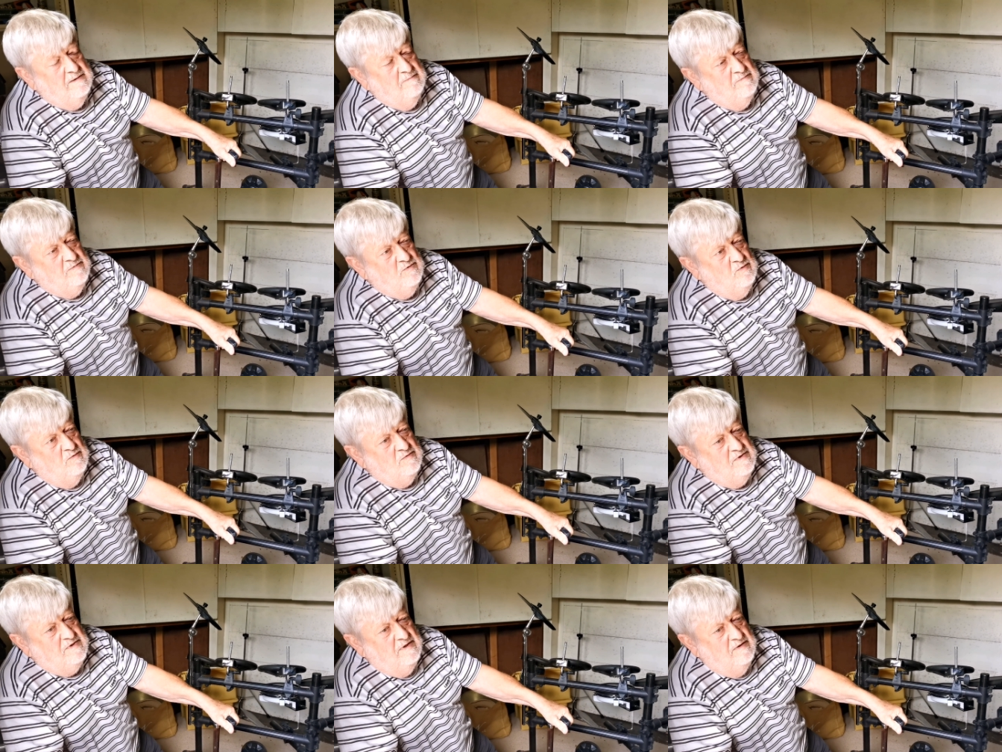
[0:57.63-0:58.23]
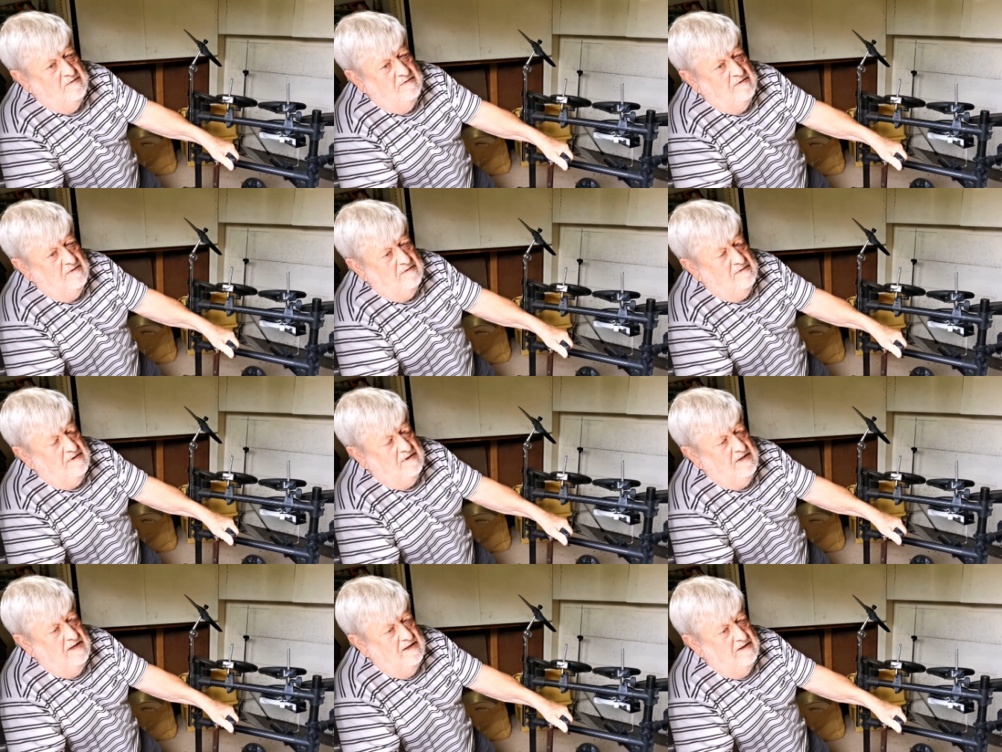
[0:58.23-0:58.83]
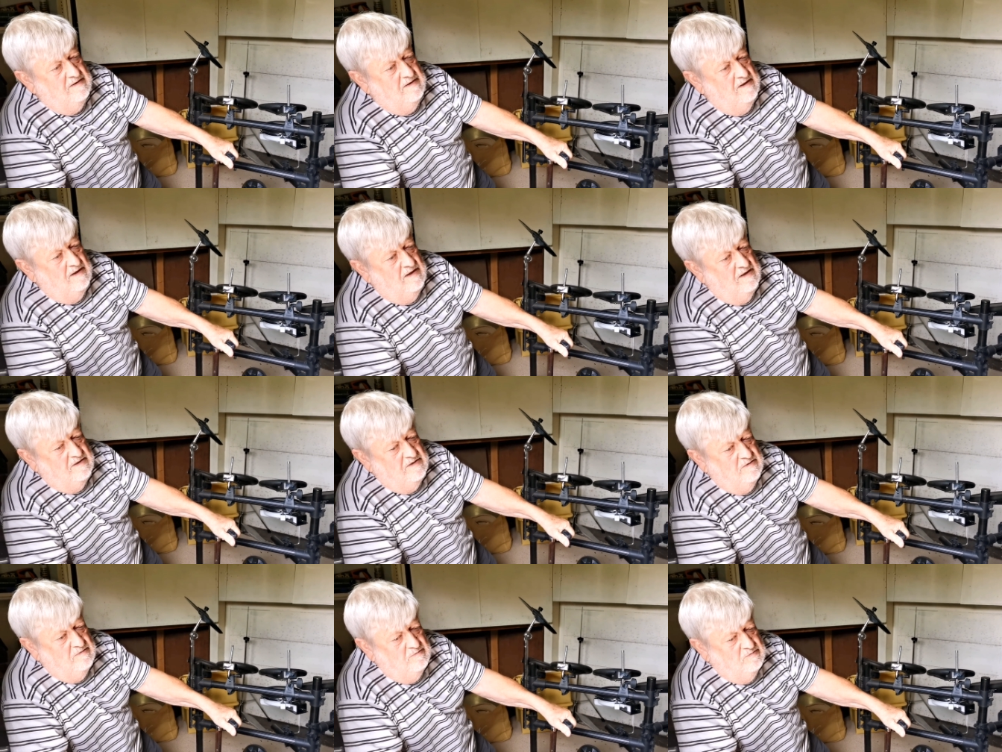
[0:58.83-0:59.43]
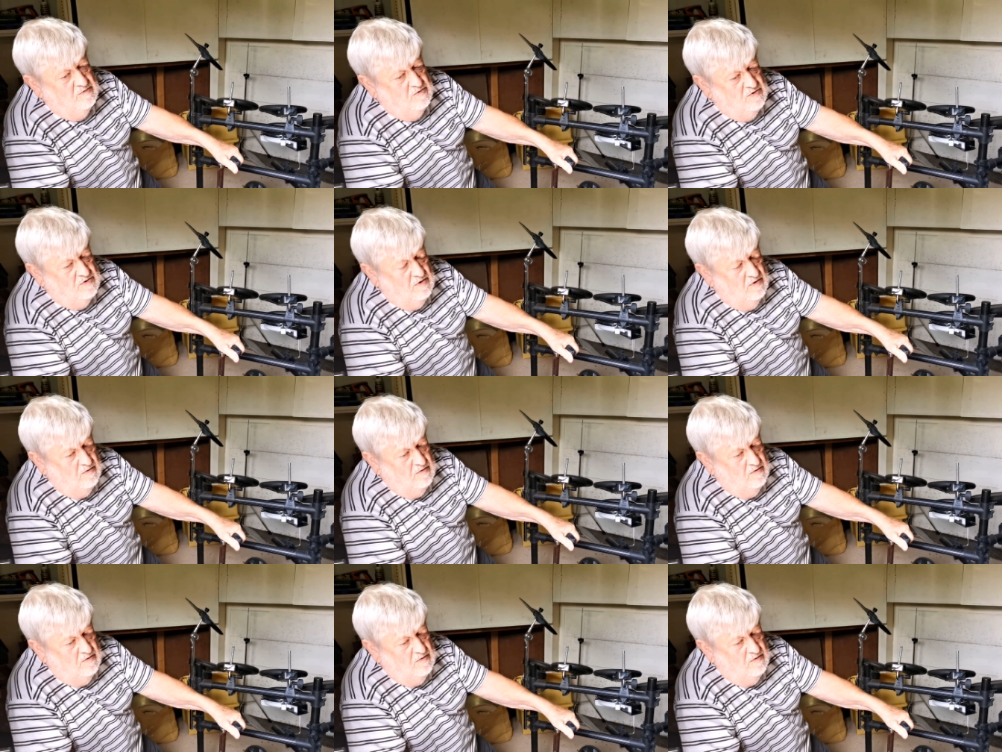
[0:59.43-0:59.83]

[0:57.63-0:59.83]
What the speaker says: It was also the kit that I used